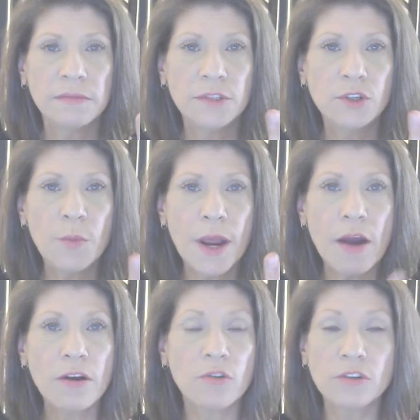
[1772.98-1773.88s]
two
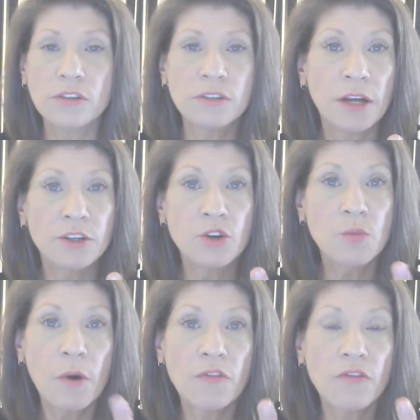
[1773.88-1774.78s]
parents or just a
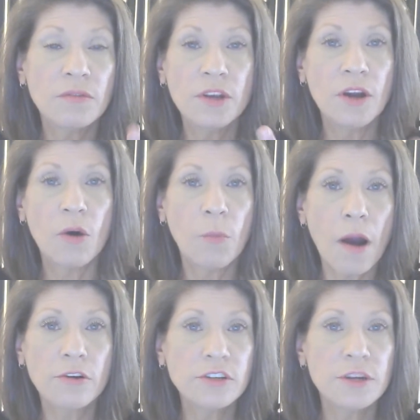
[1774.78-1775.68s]
two-person,
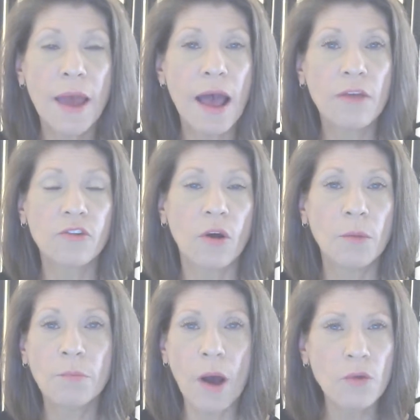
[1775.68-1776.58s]
partnership household,
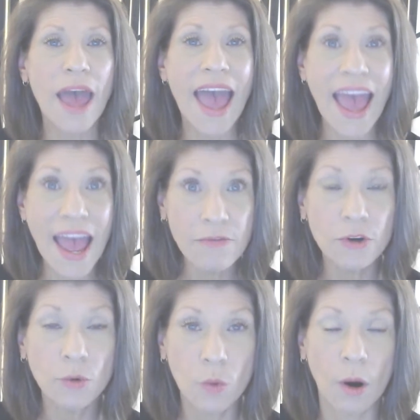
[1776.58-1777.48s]
and both have
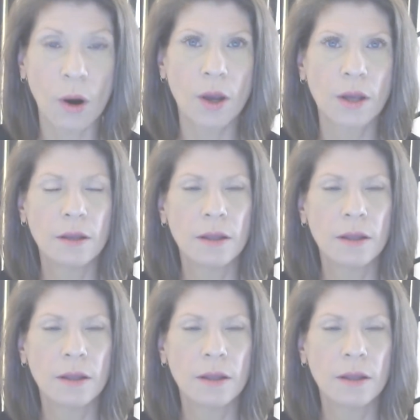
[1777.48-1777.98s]
to work,